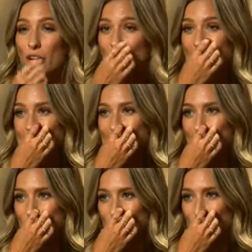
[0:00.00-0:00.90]
The guy
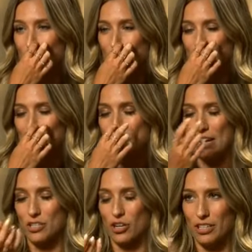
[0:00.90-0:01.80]
said that they
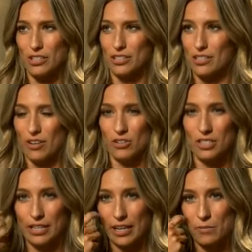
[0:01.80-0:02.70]
made a joke that you're just
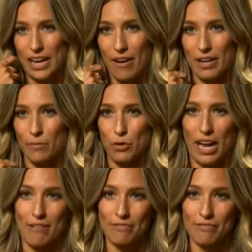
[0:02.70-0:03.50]
constantly going to be carrying a bouquet of